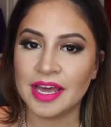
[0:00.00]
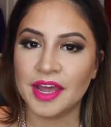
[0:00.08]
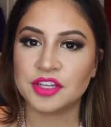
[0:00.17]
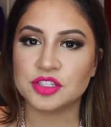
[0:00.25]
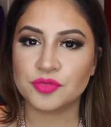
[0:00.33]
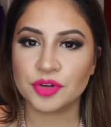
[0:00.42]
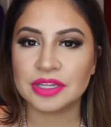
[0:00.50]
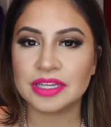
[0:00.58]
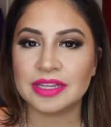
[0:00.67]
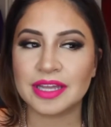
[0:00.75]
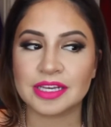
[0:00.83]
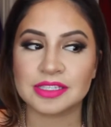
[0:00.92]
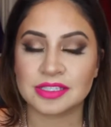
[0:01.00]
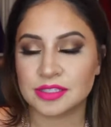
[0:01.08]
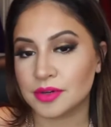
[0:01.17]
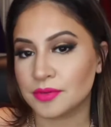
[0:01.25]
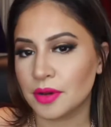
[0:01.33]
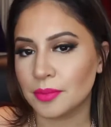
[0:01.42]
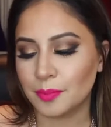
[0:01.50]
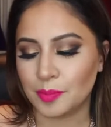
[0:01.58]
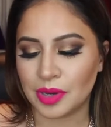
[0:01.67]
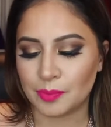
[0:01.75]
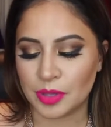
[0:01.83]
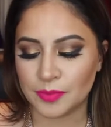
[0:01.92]
It's really like a serum,
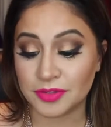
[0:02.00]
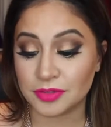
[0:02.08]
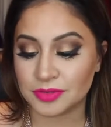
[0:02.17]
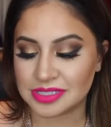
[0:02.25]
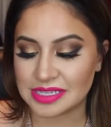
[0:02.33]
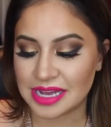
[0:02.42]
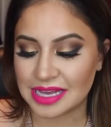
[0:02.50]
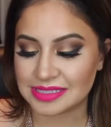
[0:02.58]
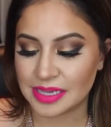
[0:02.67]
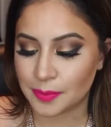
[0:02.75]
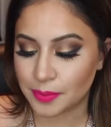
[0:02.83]
but people use it as a